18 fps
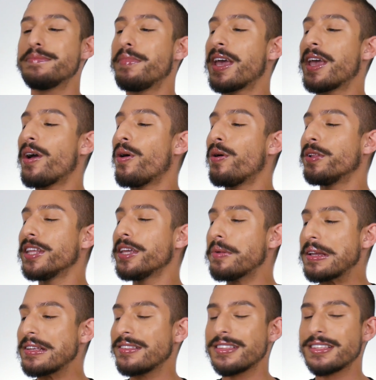My only
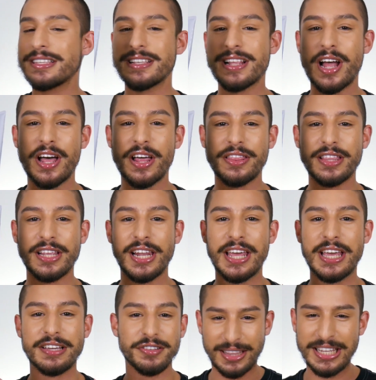reason this is on the
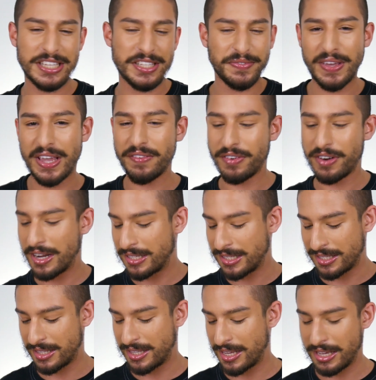like least
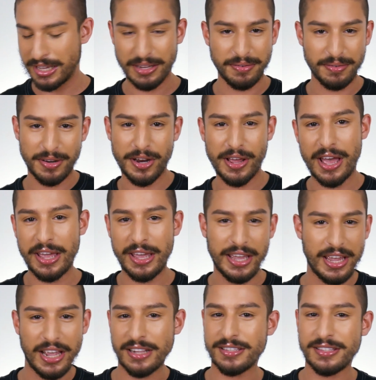favorites, the not
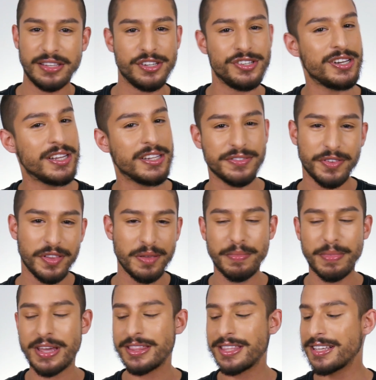hits, the shits for the
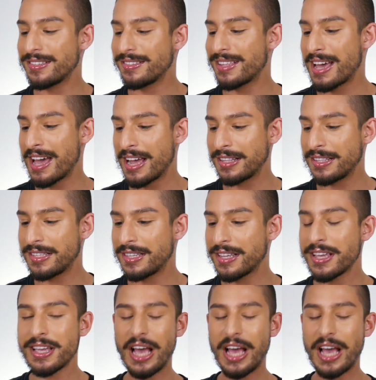month is that,